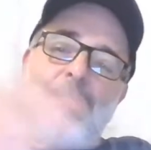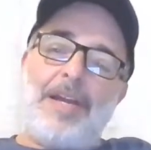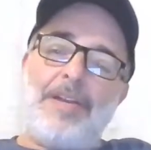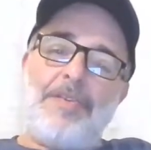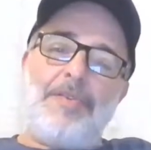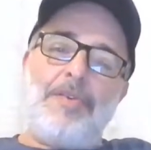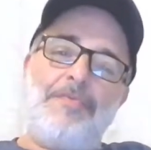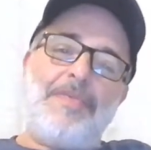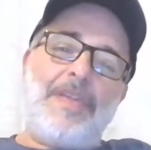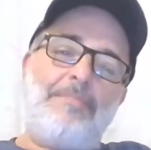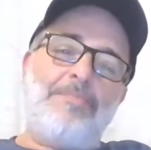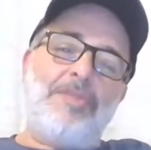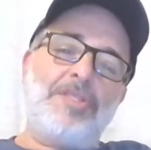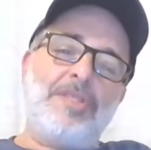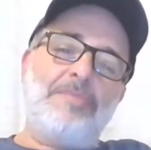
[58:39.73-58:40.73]
I don't know if
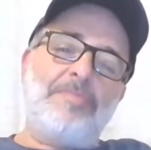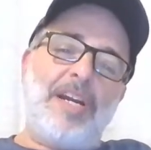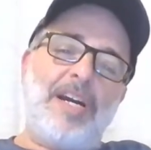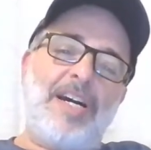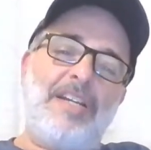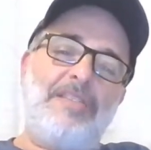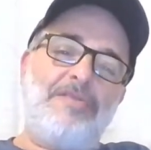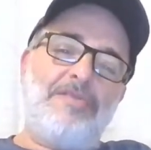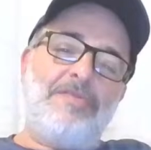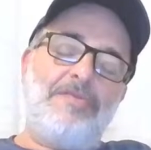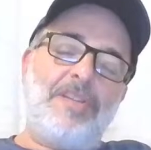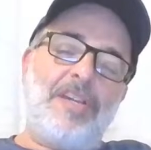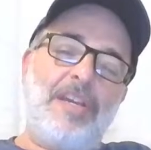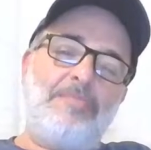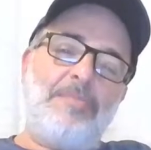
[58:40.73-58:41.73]
that Muslim guy who
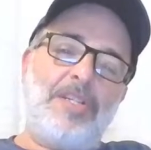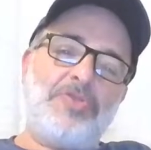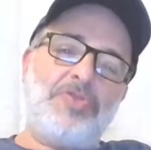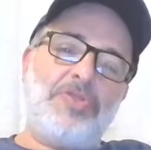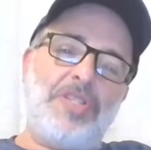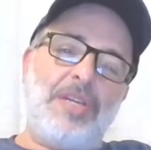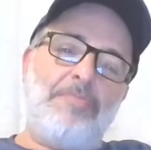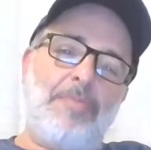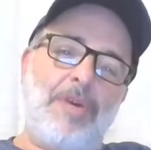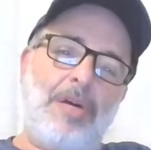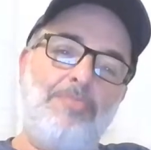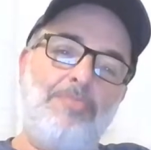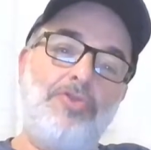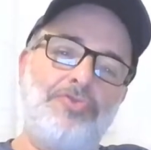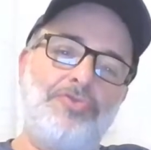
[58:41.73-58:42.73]
came yesterday,
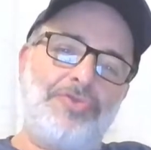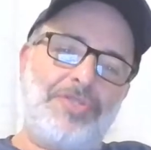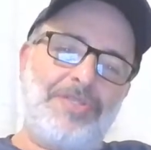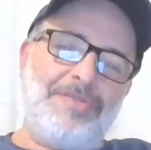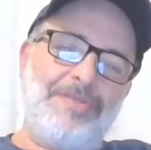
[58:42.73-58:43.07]
Mahmoud.